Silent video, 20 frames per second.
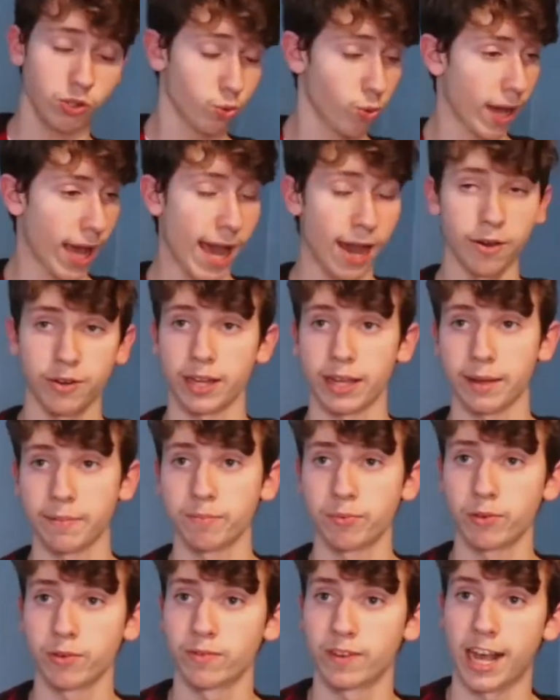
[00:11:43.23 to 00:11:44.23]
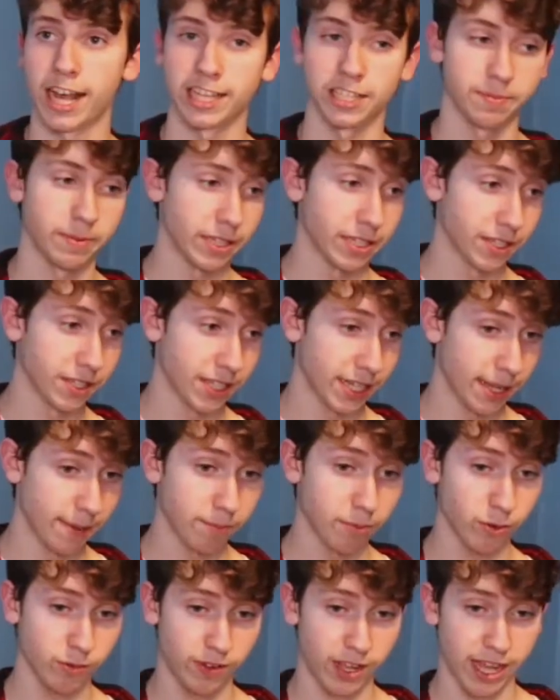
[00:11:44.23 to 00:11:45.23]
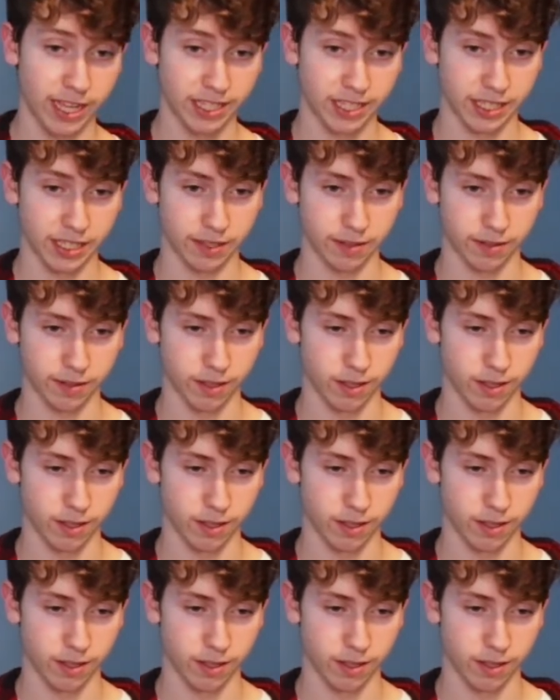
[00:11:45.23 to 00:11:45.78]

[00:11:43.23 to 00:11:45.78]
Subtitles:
how to improvise because improvising